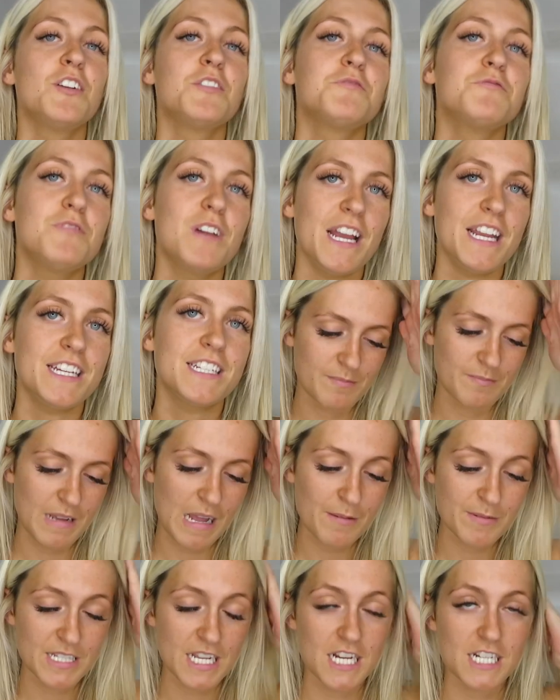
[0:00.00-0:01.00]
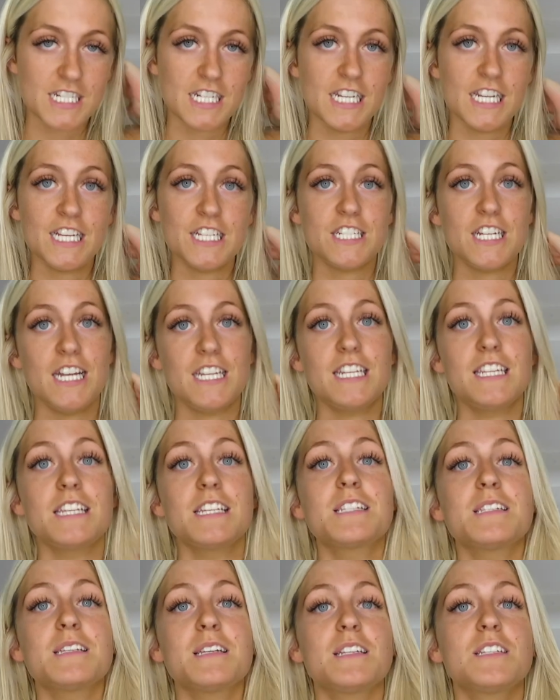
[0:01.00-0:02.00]
Right, I was actually chatting
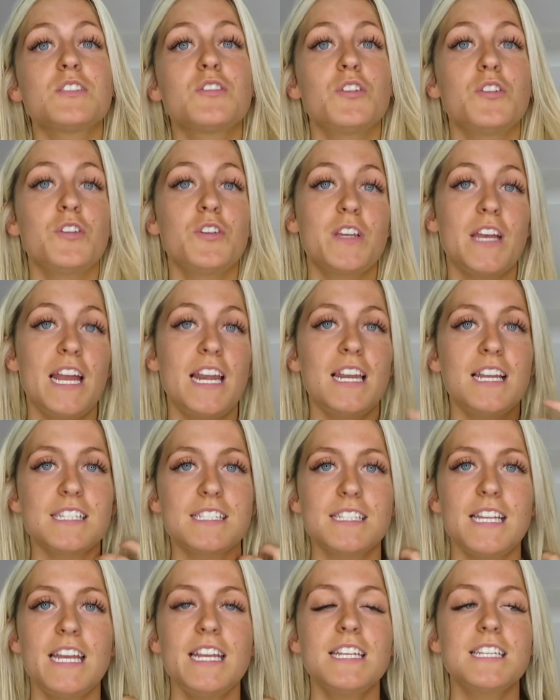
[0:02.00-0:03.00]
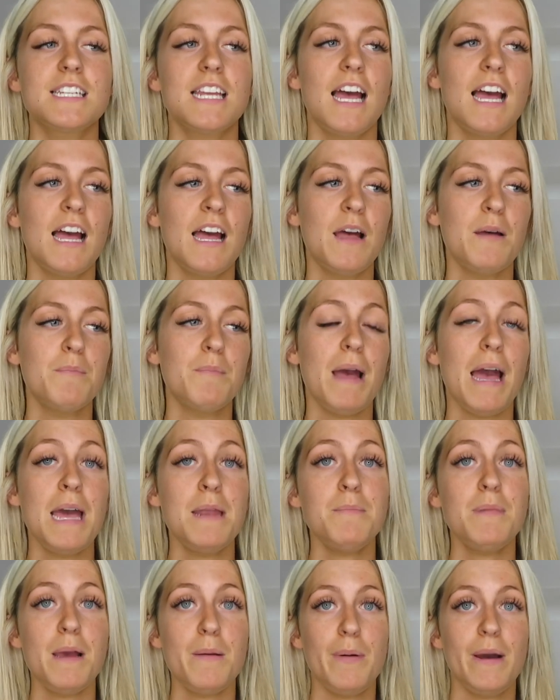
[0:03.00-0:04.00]
to Kyle last night.
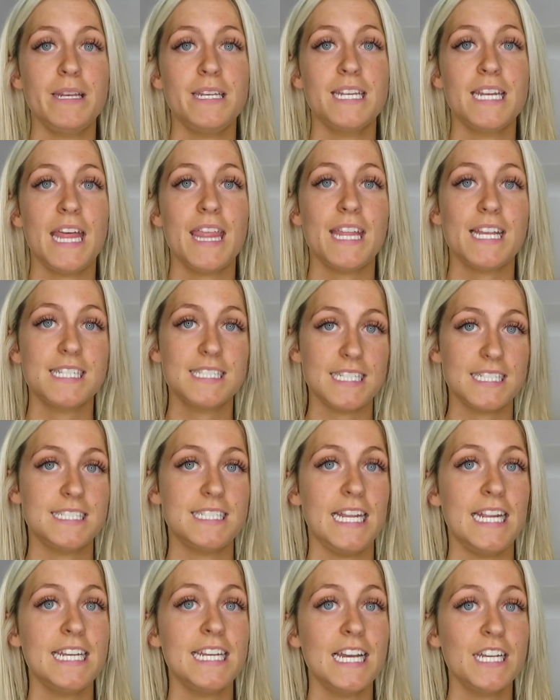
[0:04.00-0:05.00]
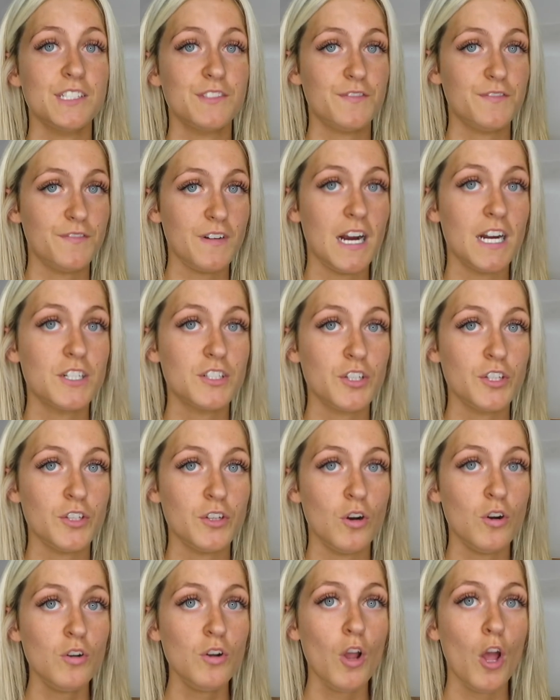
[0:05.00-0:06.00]
In my opinion, I think 16 is far too
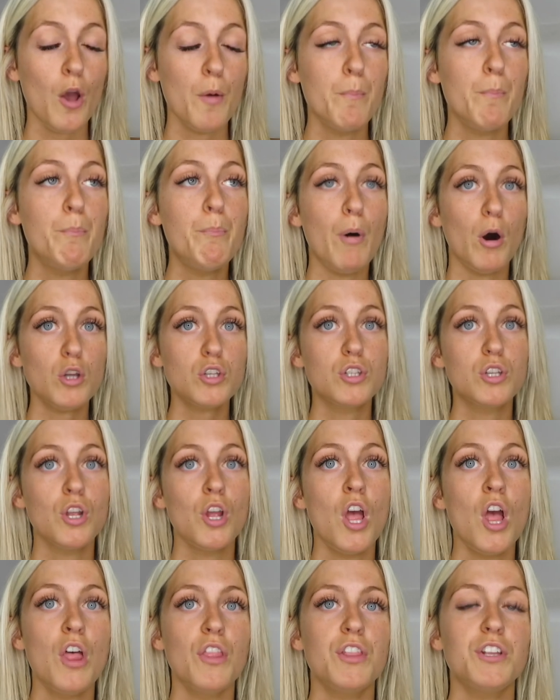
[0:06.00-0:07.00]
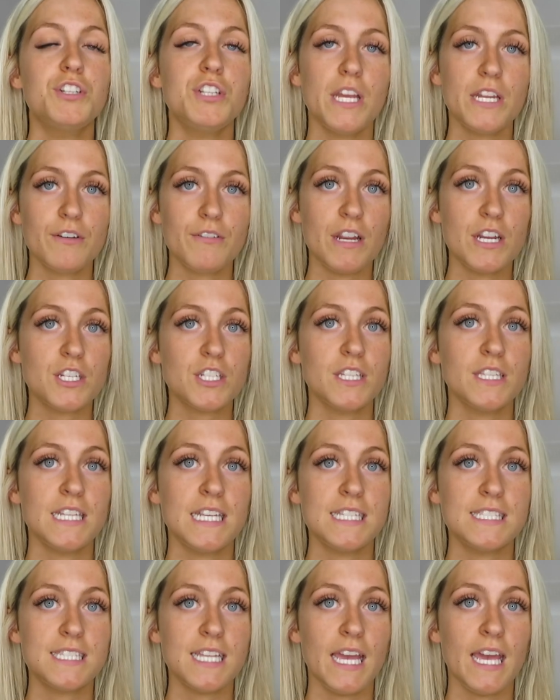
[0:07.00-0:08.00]
young, but the generation
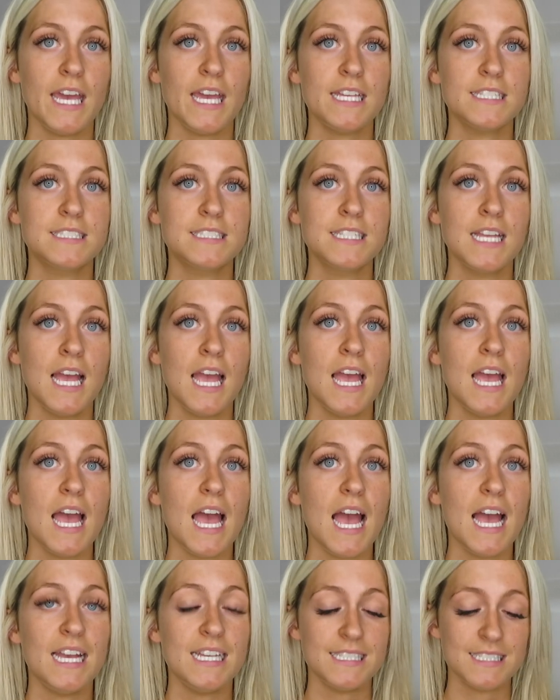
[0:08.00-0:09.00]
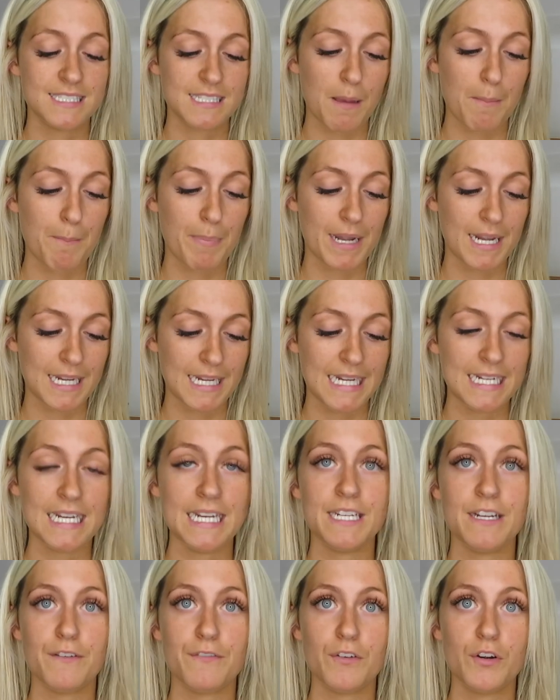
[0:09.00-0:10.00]
these days is completely
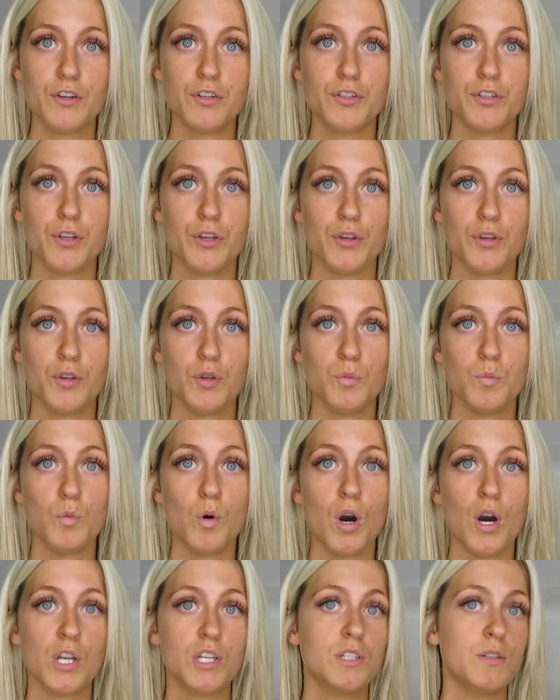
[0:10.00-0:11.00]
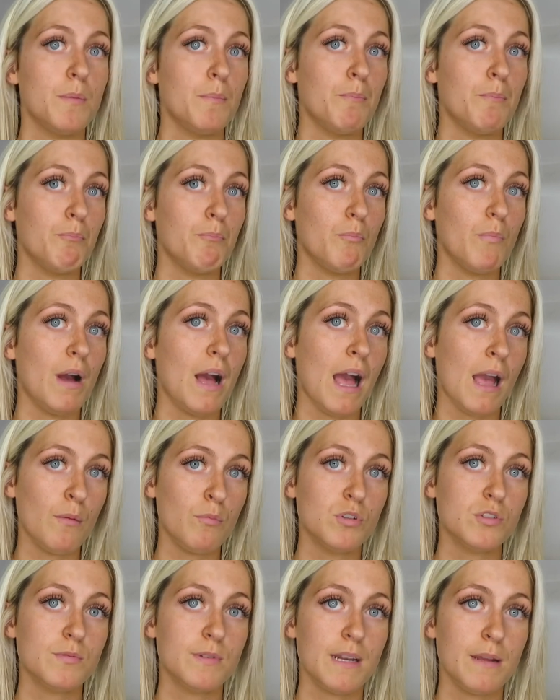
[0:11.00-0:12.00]
different to what I
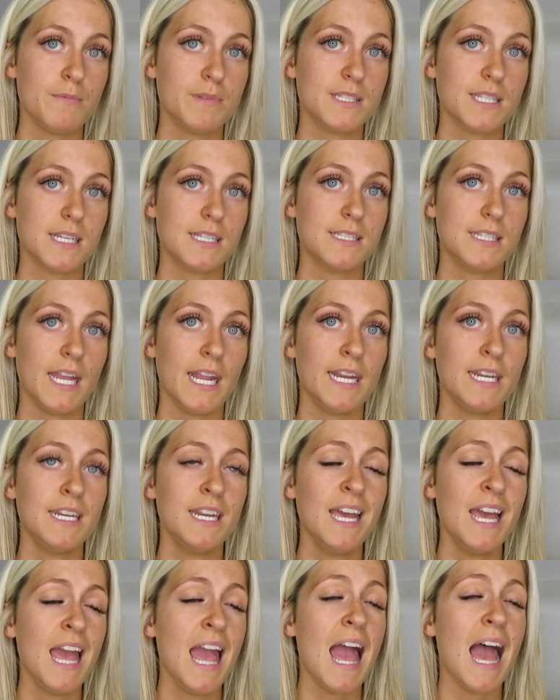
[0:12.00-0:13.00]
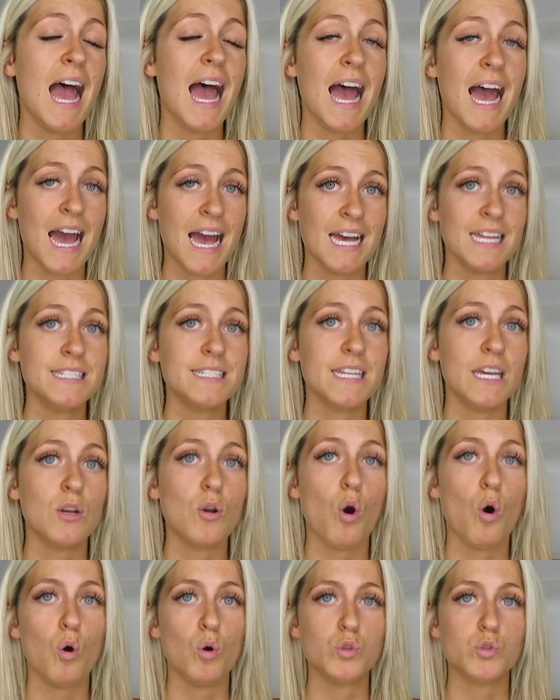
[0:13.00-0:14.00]
was when I was 16, and it
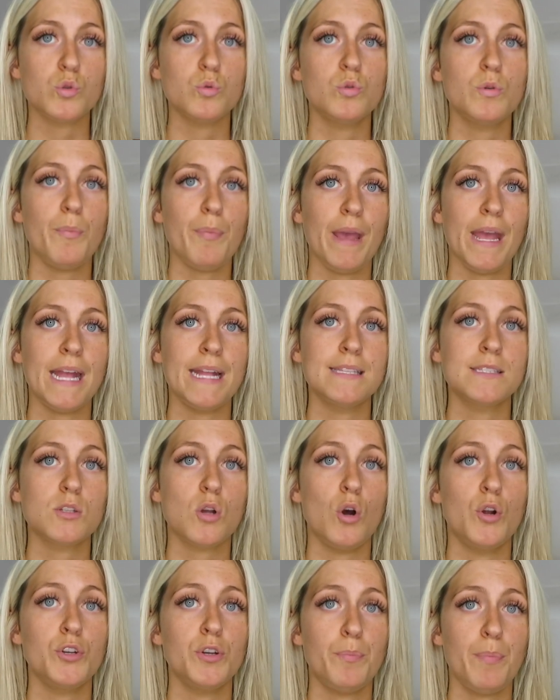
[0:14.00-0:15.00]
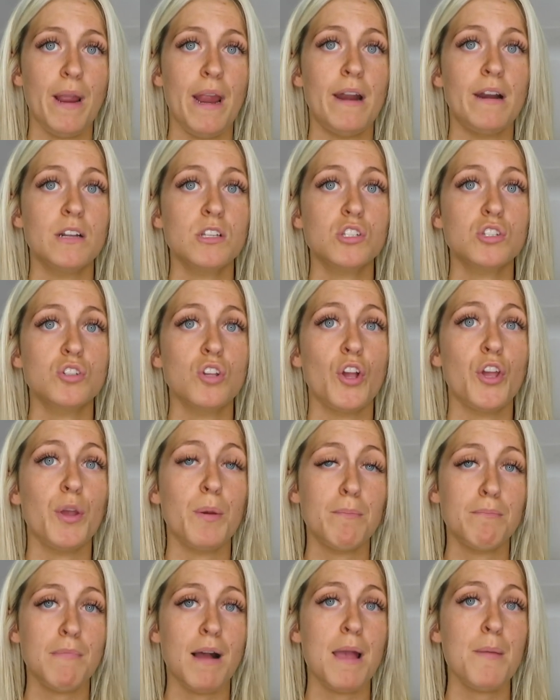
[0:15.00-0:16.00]
also depends on your parents. Now,
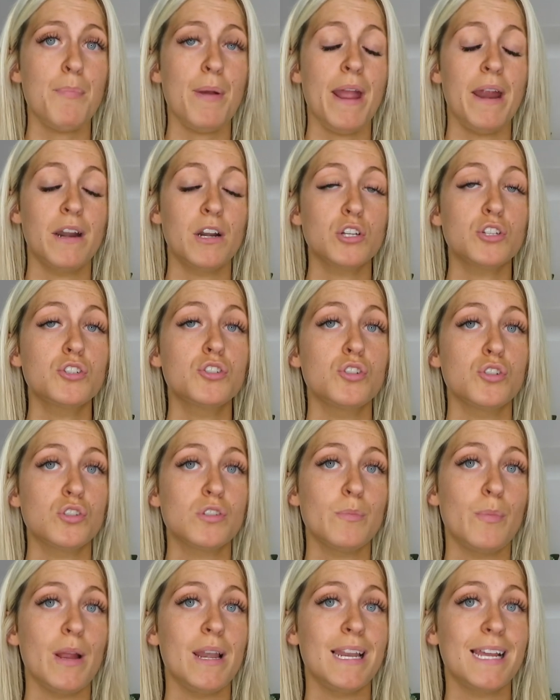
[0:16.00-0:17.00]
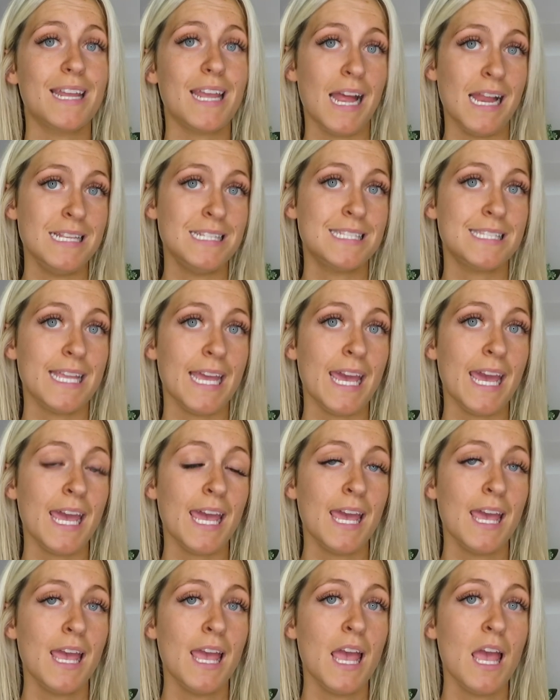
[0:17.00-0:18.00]
my parents just about let Kyle
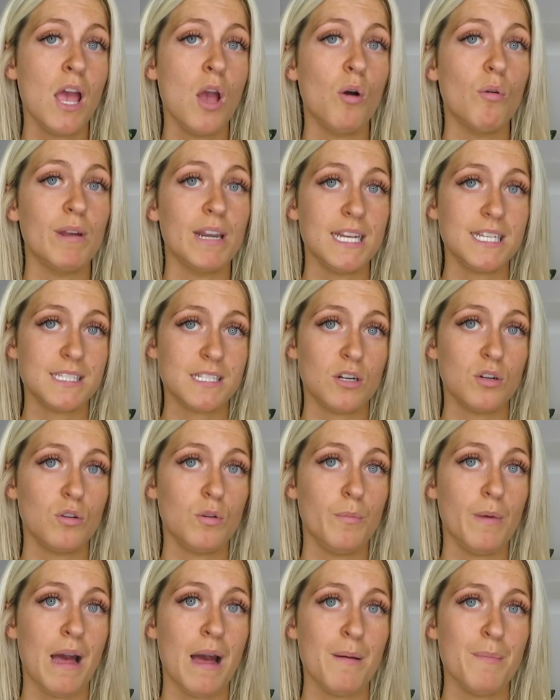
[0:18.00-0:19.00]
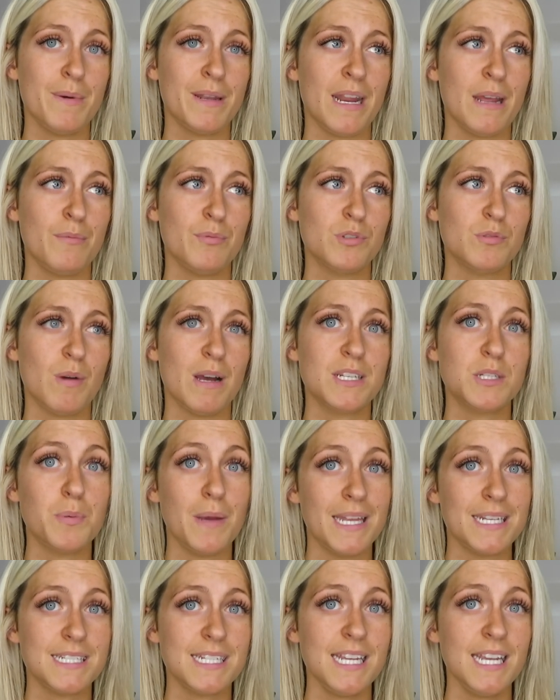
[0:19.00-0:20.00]
stay when I started going with him, and I was what,
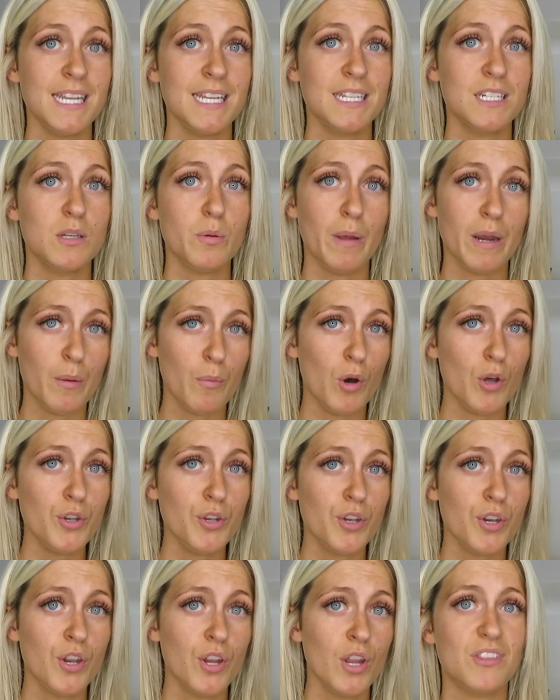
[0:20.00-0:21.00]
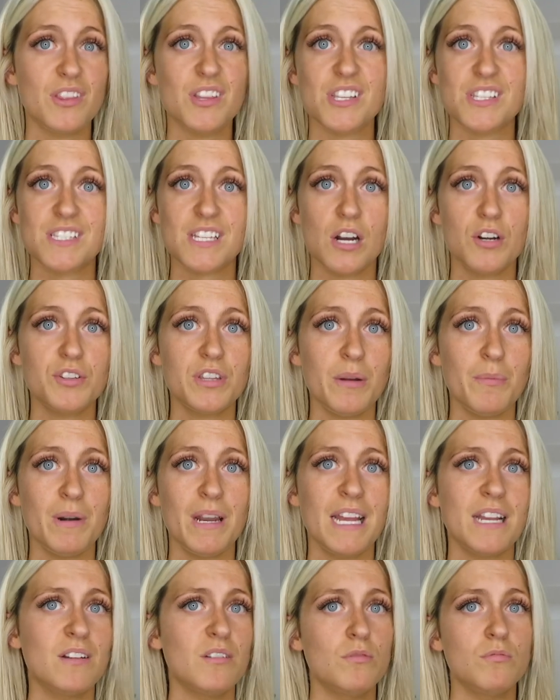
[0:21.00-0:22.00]
20, 21? At the start they were
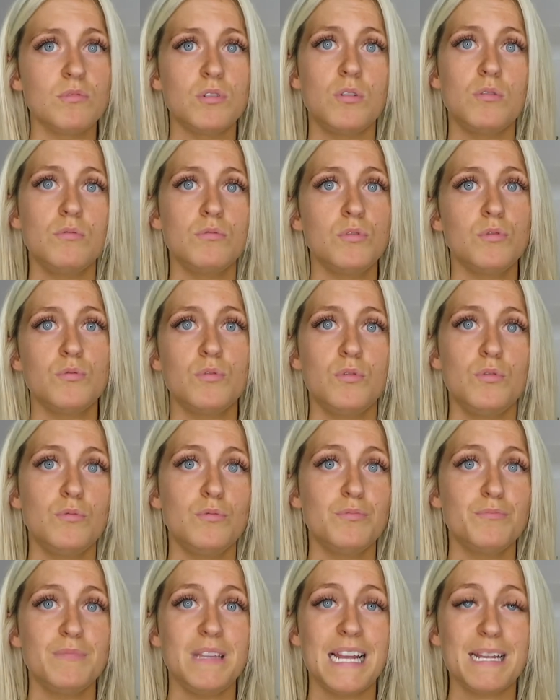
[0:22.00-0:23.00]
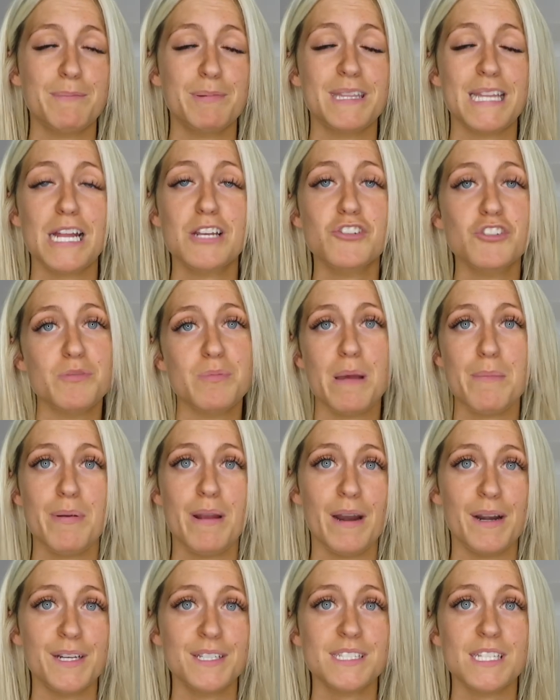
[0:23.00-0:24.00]
like, oh no, but that's just my
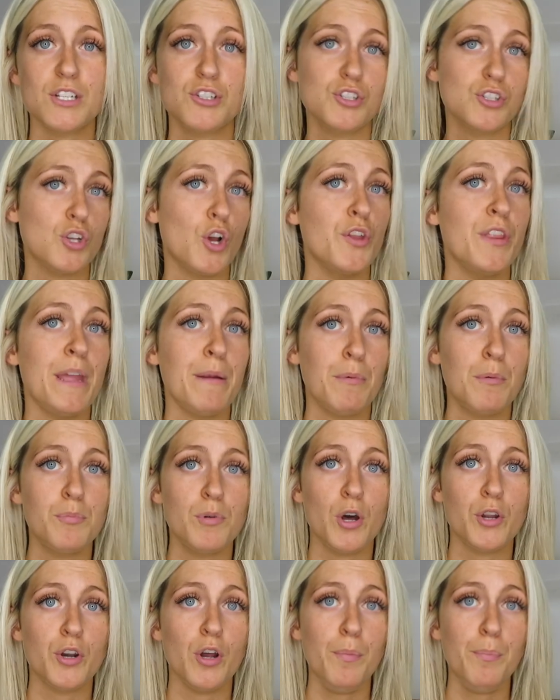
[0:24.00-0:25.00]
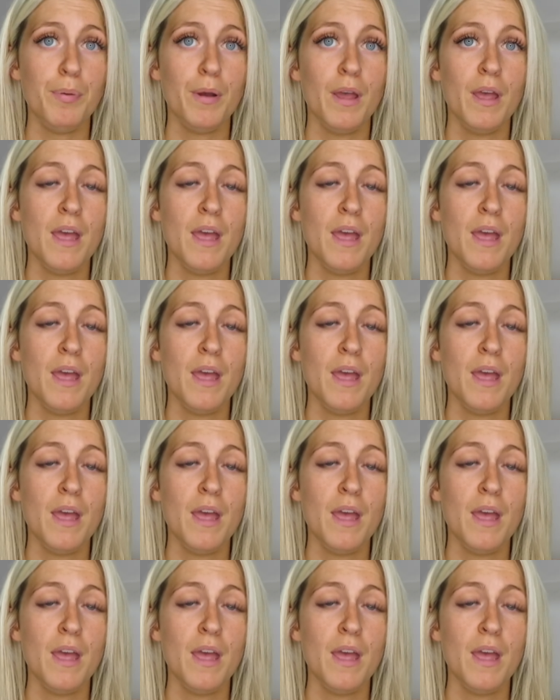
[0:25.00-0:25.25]
parents, that's just how they were brought up.